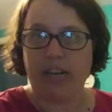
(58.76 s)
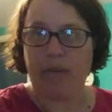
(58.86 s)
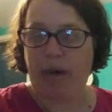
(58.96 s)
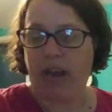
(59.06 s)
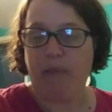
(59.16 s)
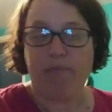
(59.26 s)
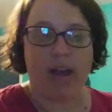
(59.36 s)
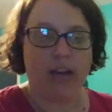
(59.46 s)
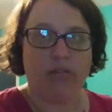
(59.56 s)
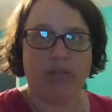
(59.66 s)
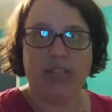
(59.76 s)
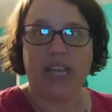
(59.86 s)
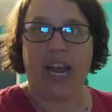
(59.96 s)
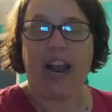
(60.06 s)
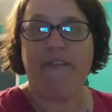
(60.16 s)
and about at Michael's,
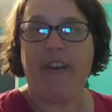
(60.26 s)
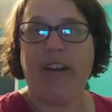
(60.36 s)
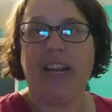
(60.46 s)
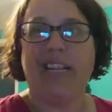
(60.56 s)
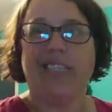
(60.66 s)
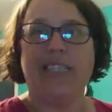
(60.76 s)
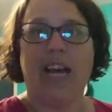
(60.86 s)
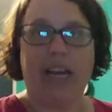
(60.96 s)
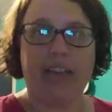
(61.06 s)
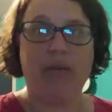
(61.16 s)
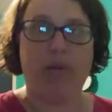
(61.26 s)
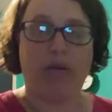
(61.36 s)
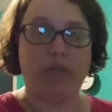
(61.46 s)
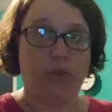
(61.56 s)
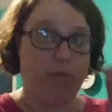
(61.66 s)
and I found exactly what
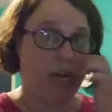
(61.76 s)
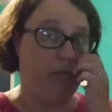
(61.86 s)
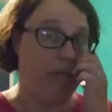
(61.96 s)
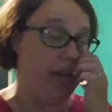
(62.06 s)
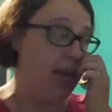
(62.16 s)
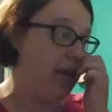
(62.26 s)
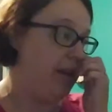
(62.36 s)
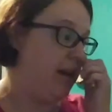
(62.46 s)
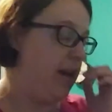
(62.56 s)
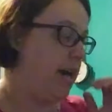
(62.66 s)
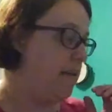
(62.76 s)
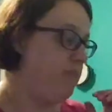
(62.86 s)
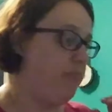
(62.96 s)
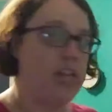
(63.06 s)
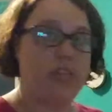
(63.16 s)
was going to work for me. So
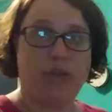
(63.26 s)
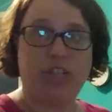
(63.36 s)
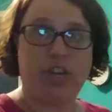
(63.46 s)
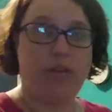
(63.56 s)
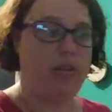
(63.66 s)
I want to share with you